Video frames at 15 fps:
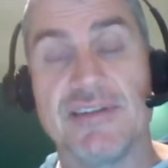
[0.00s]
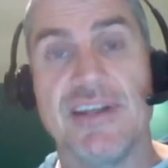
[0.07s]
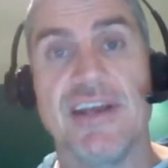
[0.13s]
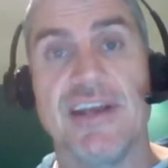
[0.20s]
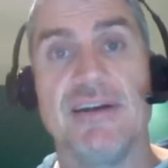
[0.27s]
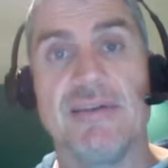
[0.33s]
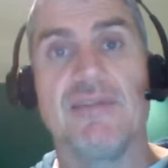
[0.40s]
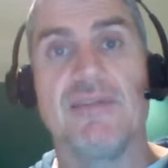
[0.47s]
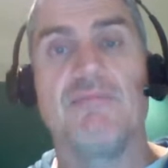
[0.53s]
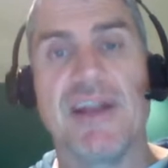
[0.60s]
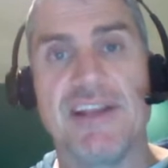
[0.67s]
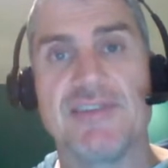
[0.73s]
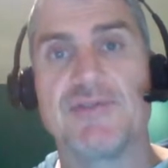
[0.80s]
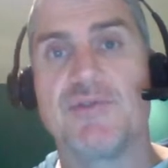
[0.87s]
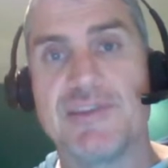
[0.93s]
Now,
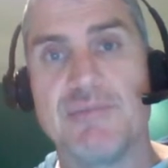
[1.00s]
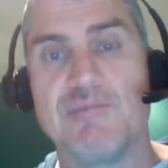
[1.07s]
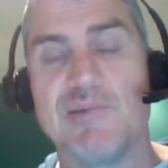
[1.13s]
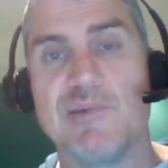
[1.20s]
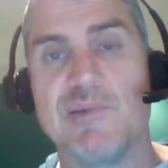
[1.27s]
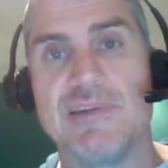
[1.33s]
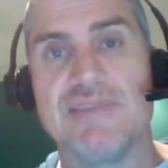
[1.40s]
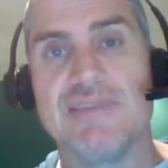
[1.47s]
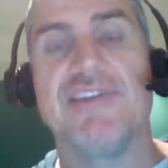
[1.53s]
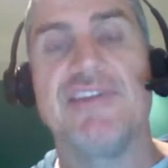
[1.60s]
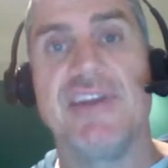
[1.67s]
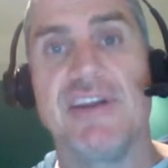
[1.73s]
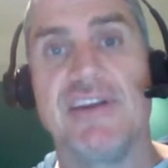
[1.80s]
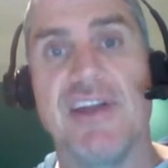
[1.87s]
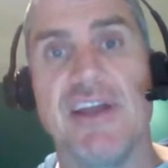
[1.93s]
money's always important. If you
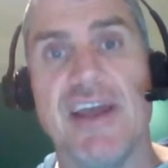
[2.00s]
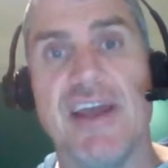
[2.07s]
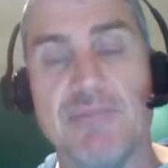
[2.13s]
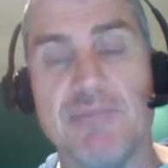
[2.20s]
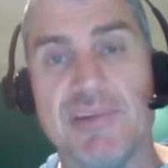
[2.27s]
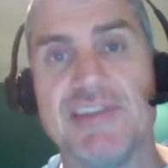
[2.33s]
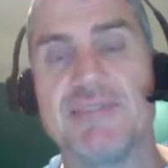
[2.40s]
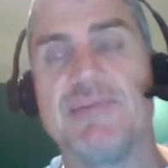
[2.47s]
can donate, please.